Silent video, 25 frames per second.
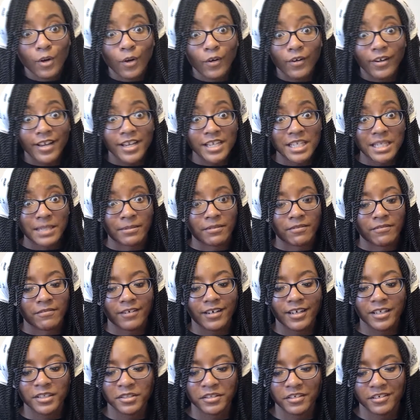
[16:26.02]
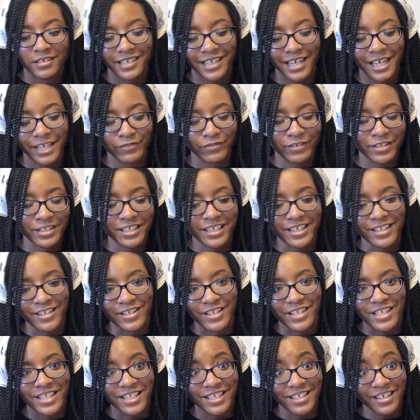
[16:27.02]
Okay, so before I show you guys what's
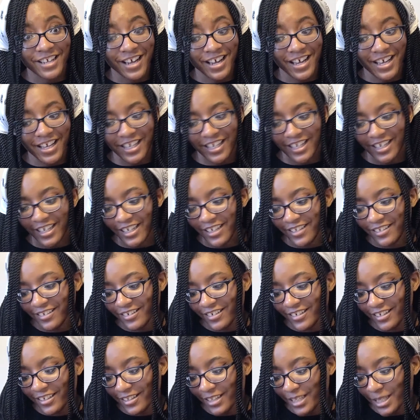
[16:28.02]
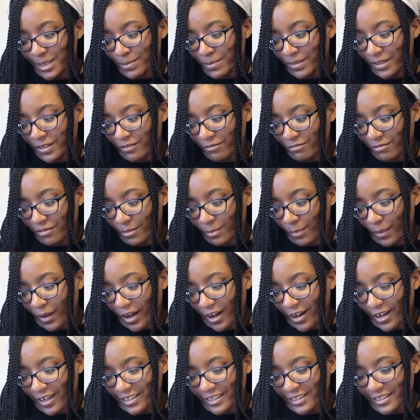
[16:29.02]
inside this beautiful
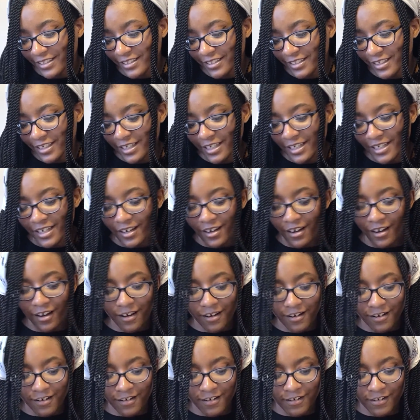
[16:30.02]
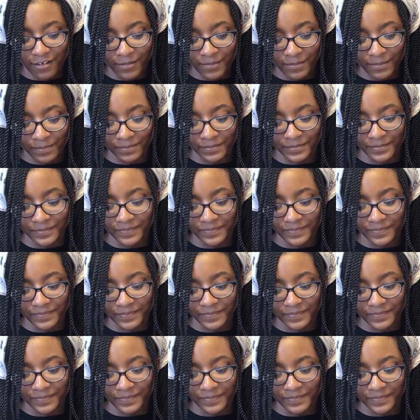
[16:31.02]
box, I